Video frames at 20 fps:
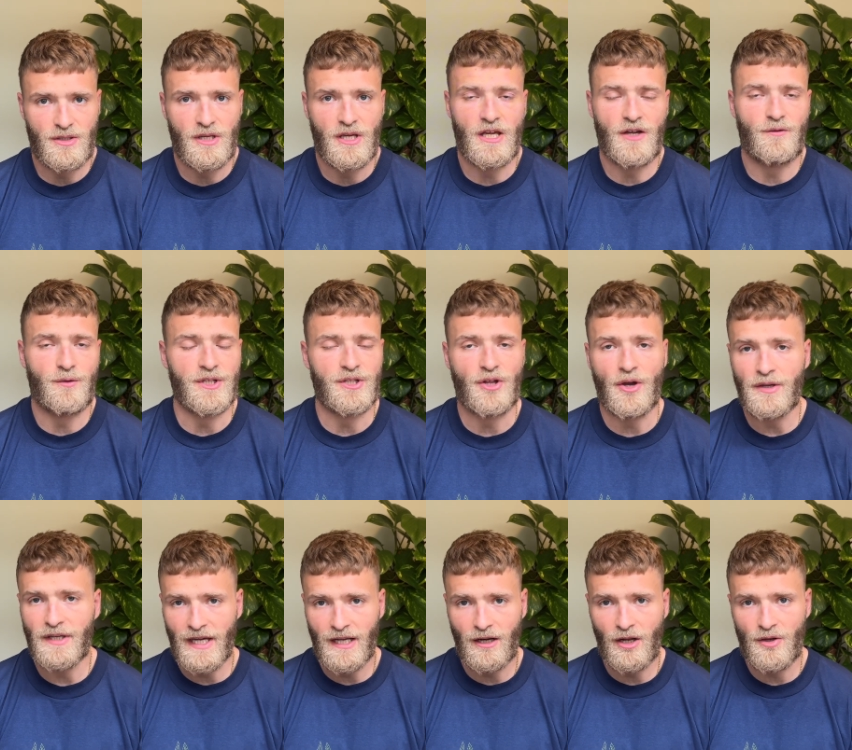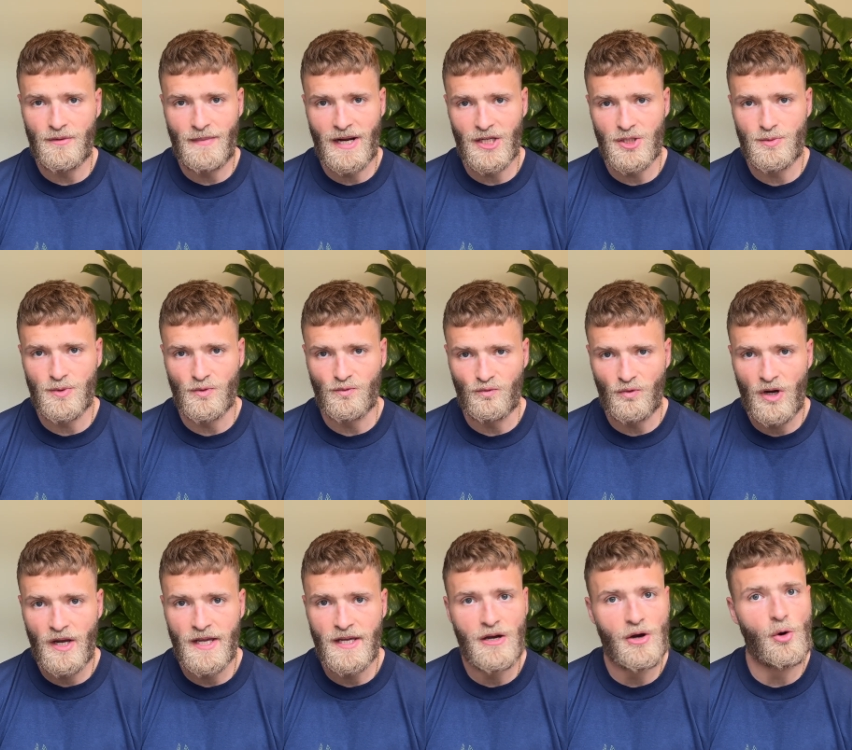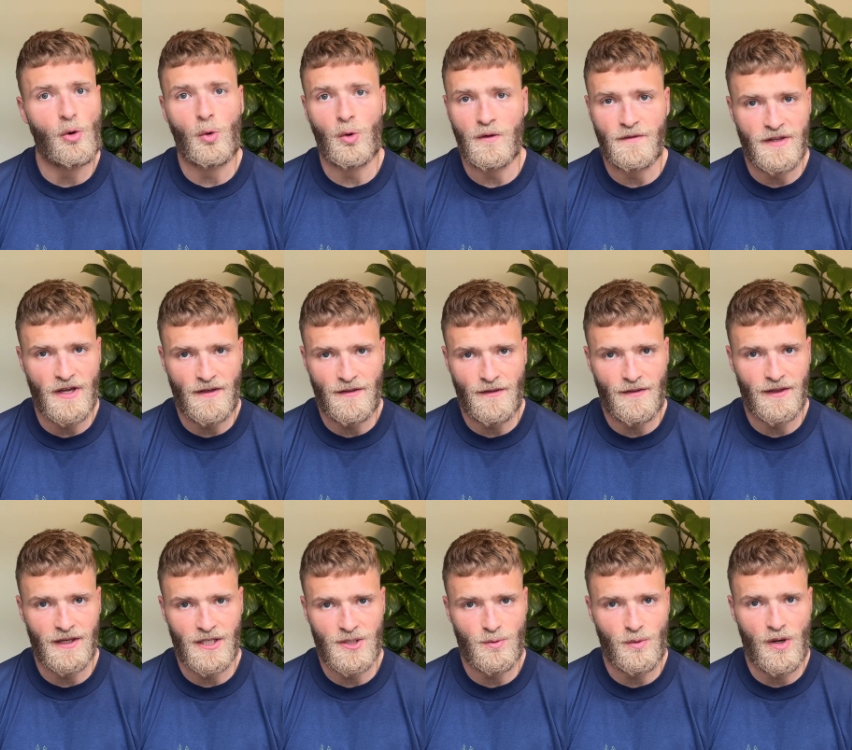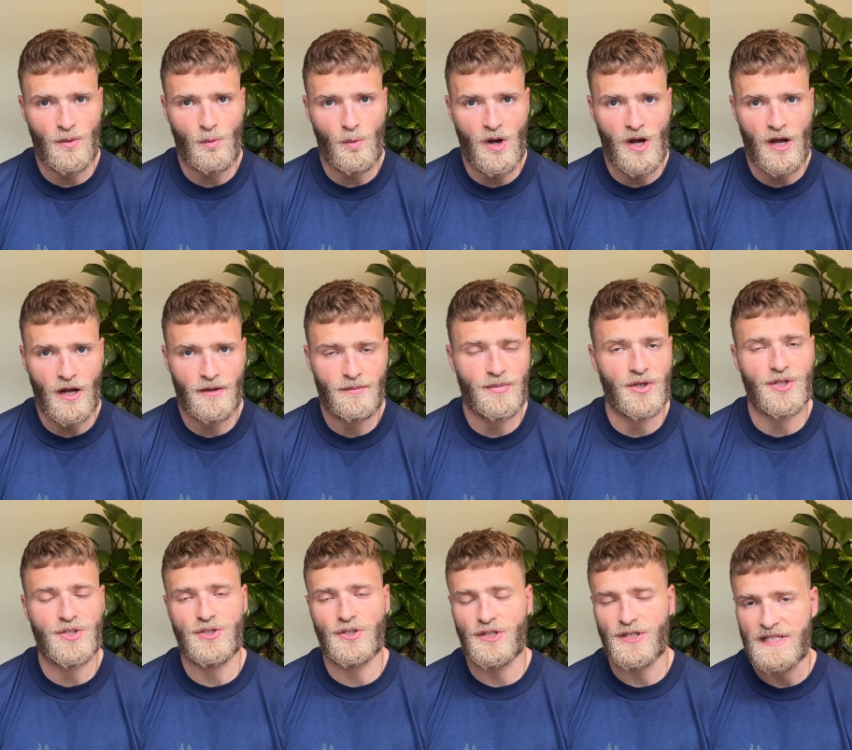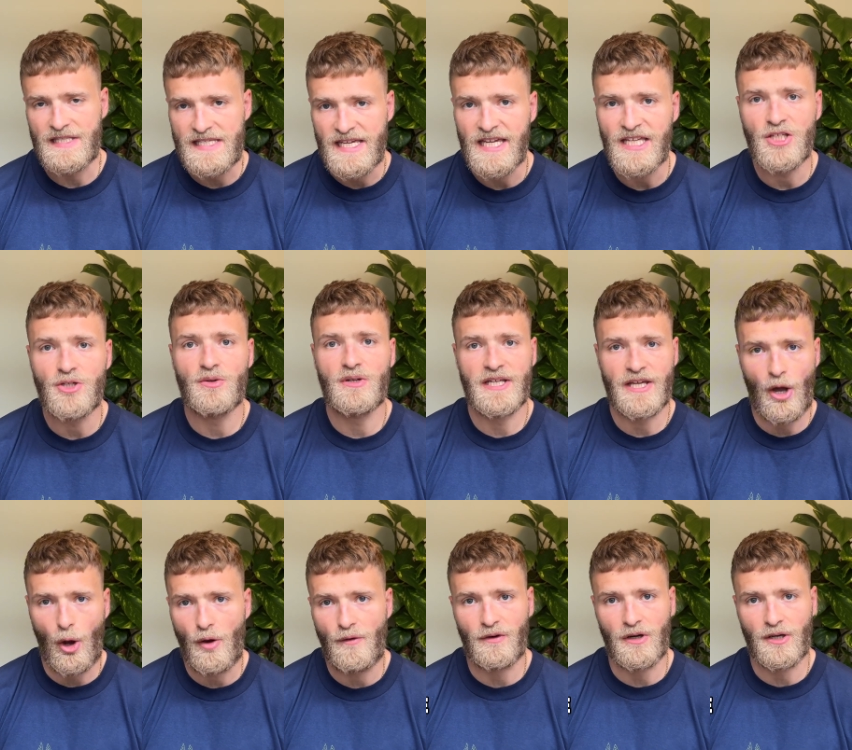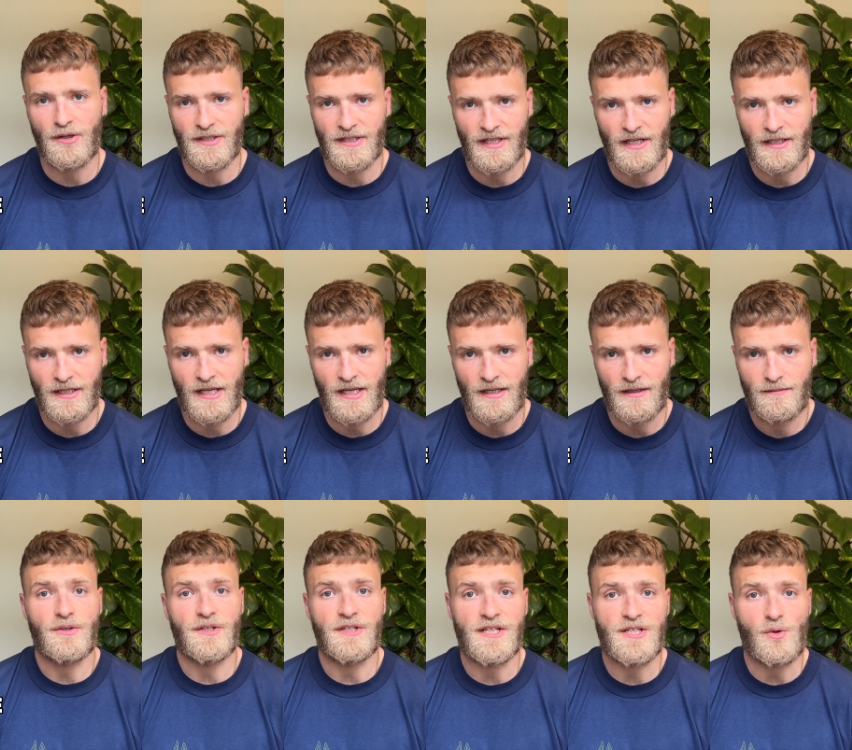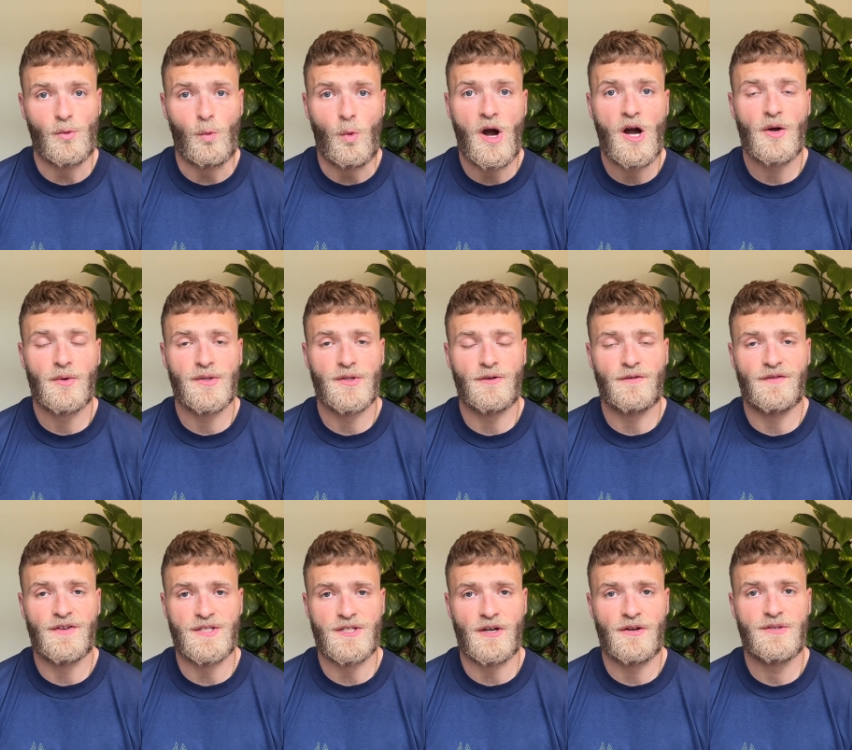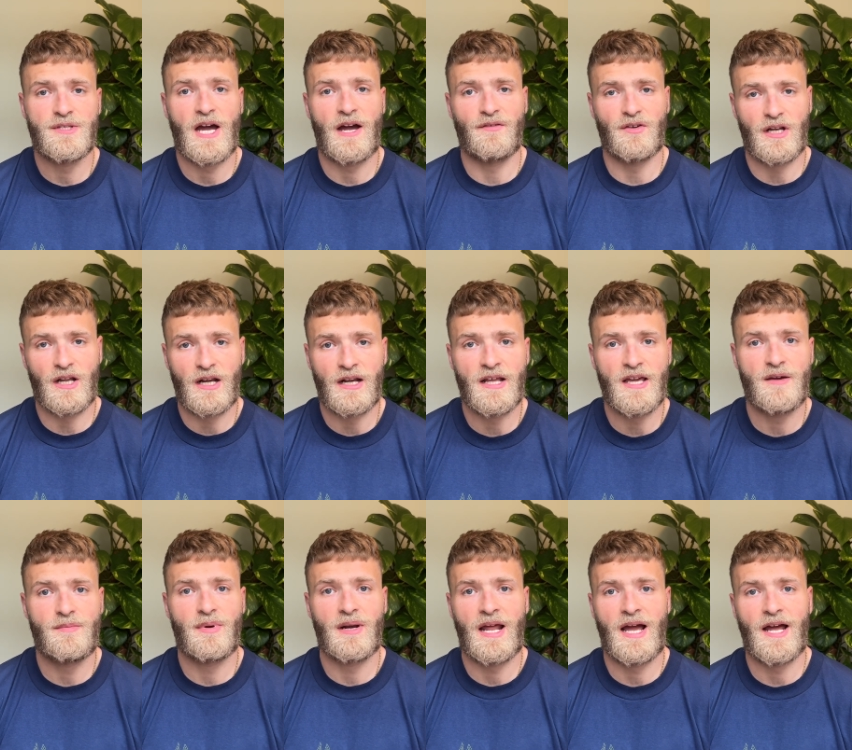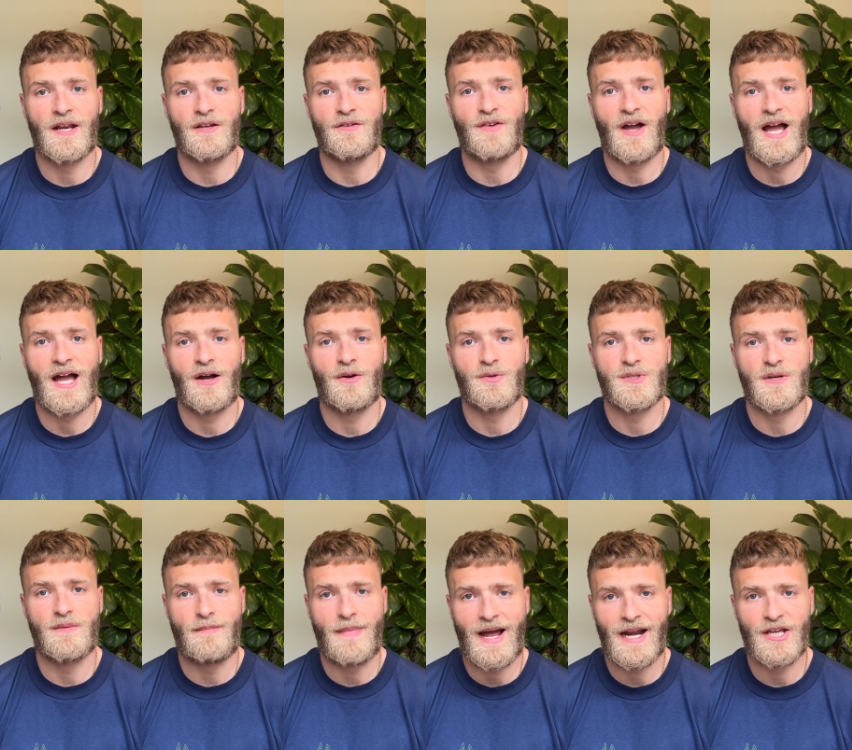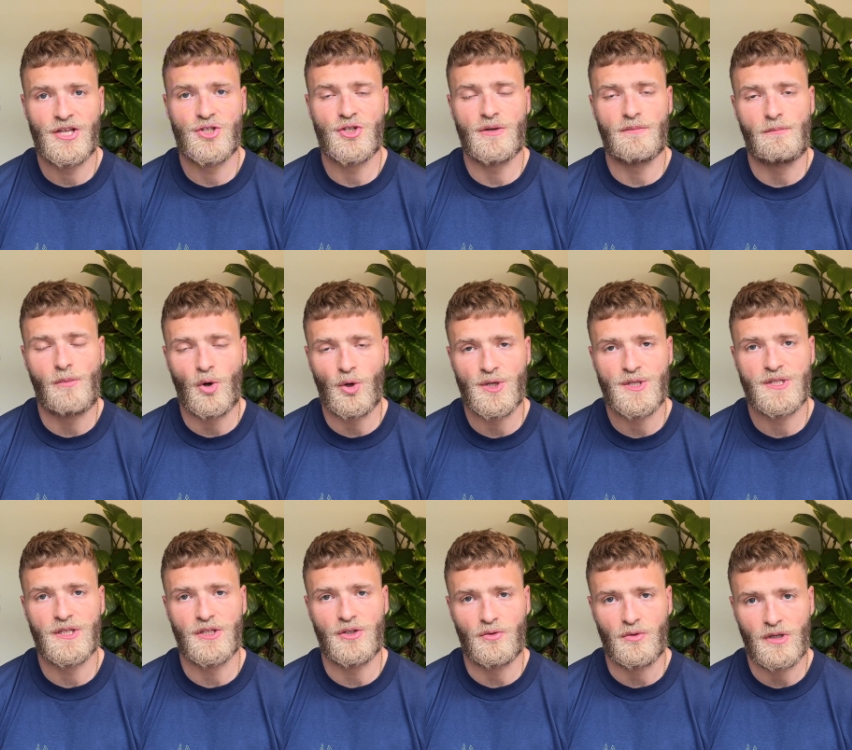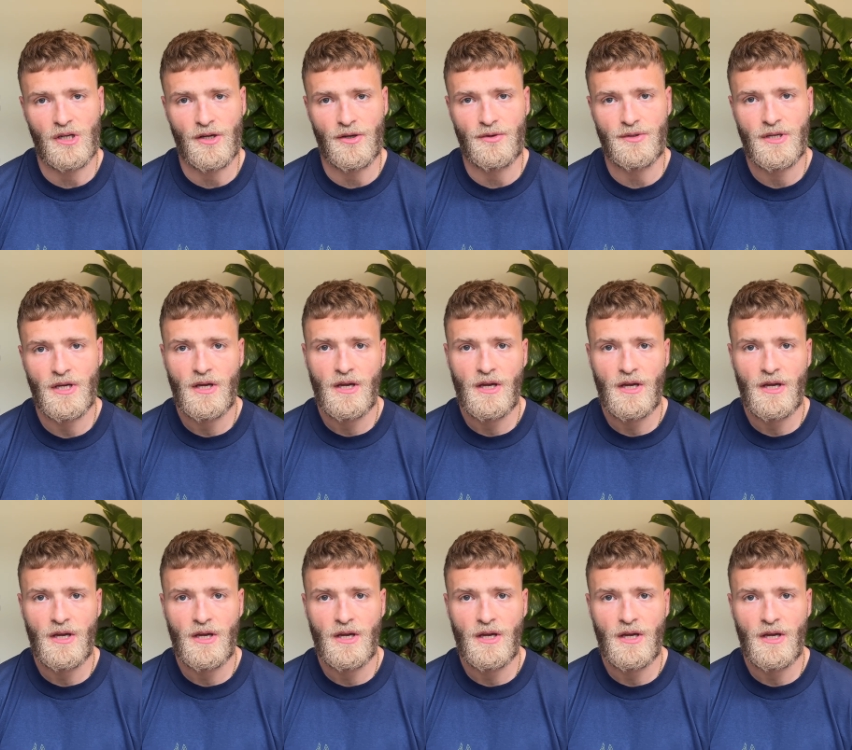If we don't get load management right, all of the other things won't work because you're continually overloading that knee. You need to work with your physio to have a clear plan of how to manage and monitor your load.